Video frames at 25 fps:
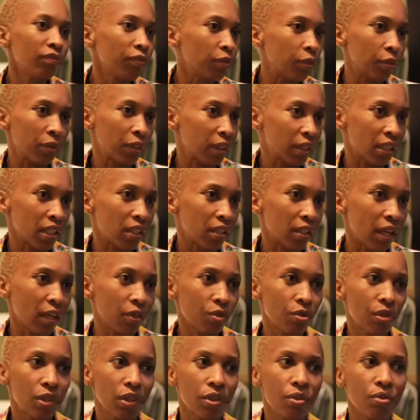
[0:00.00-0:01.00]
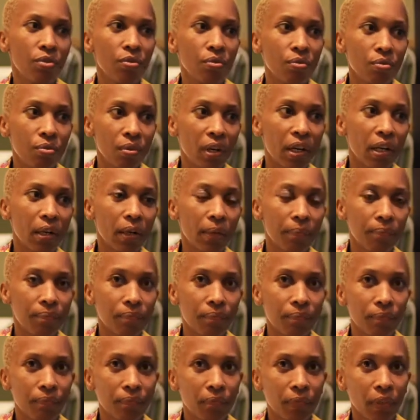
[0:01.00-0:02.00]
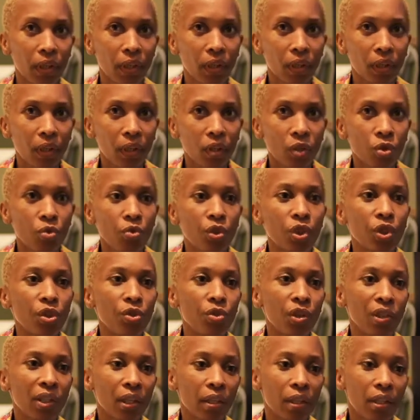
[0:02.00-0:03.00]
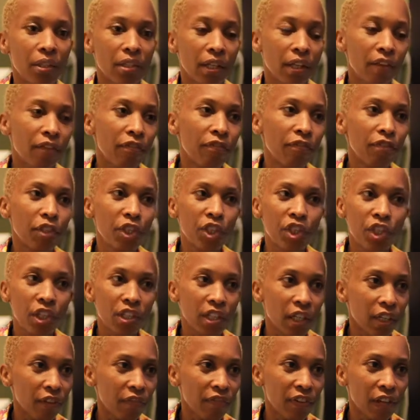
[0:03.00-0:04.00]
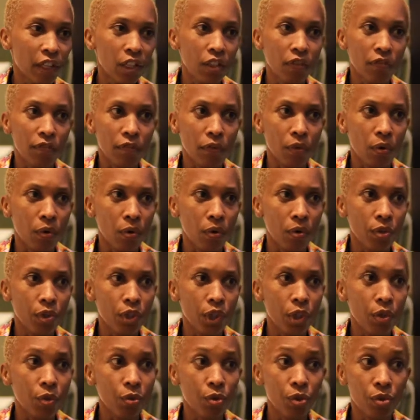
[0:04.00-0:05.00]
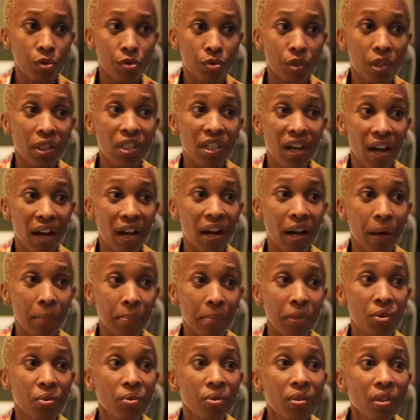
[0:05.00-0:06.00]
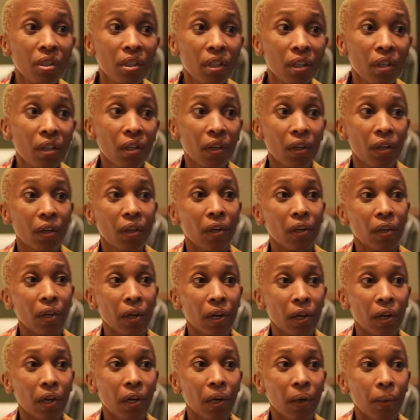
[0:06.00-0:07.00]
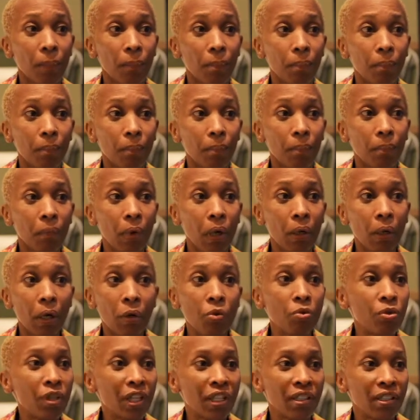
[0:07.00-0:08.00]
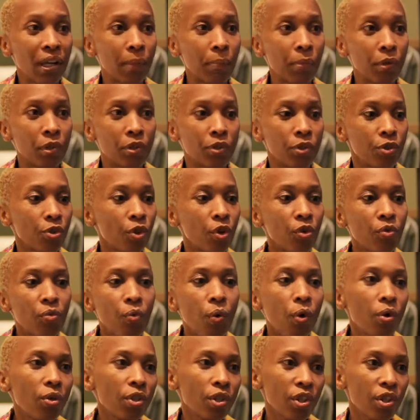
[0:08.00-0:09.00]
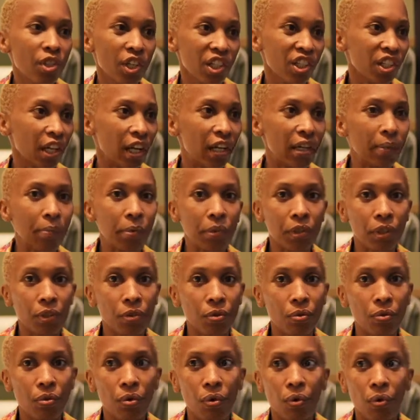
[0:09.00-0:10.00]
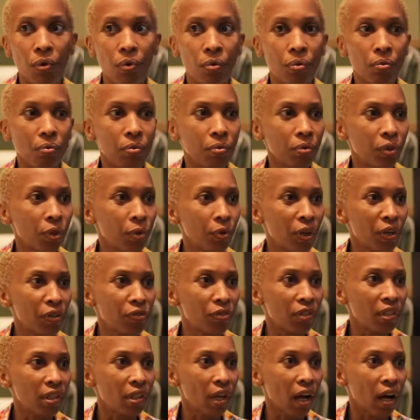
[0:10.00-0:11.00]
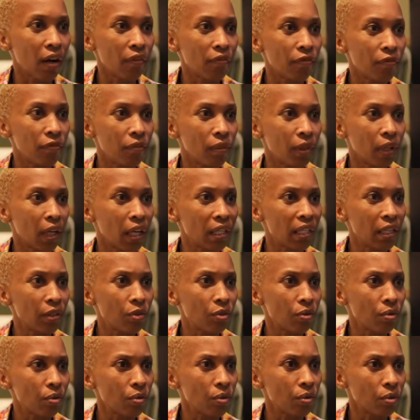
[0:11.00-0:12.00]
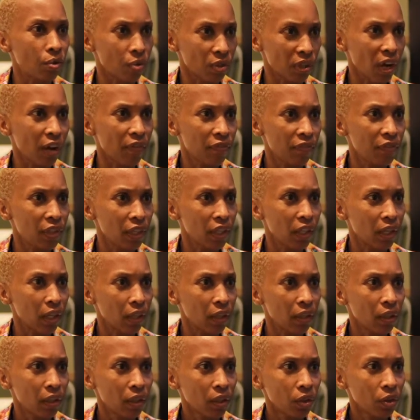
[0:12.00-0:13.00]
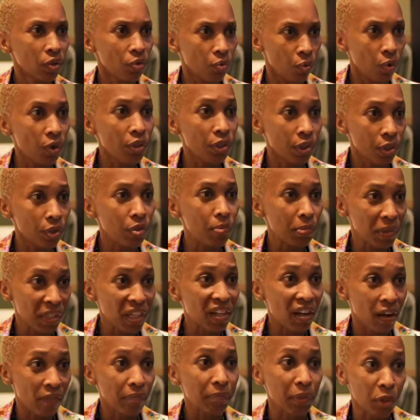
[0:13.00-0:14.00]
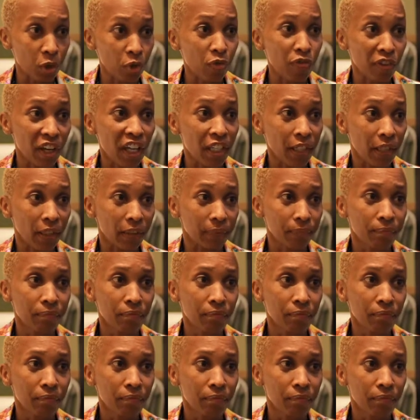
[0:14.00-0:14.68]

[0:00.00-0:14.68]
for it is actually to ensure that there's an efficient and effective launch, and also to deter abuse. A good example is you don't want just anybody to go, and reserve Kenya.Africa. You want it to be the government of Kenya